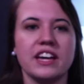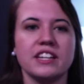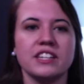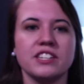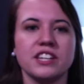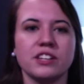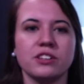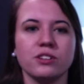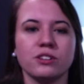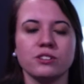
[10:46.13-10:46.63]

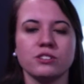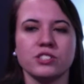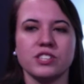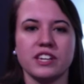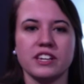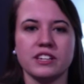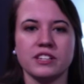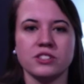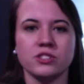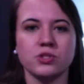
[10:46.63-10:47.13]
Dillard's
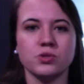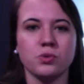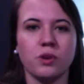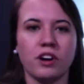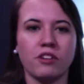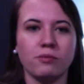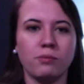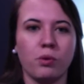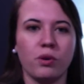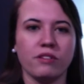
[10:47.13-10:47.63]
is
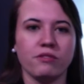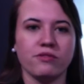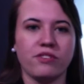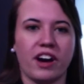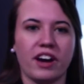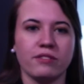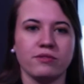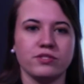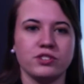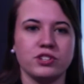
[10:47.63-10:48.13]

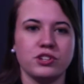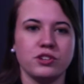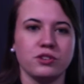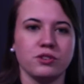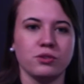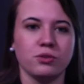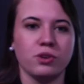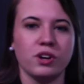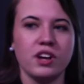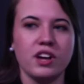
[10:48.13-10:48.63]

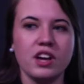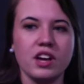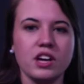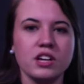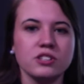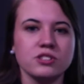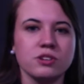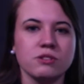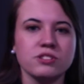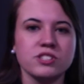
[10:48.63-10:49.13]
12.52.
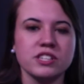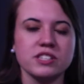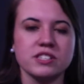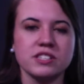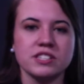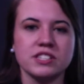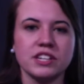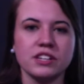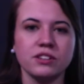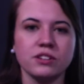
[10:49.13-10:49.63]
So since
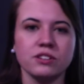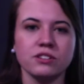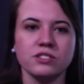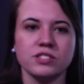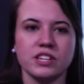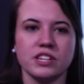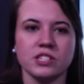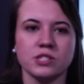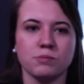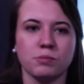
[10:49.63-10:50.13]
Dillard's
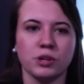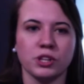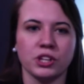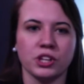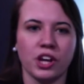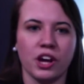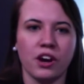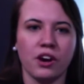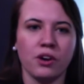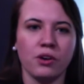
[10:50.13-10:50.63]
is
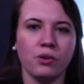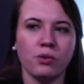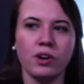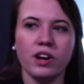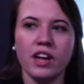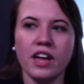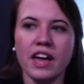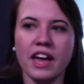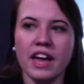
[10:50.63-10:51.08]
below,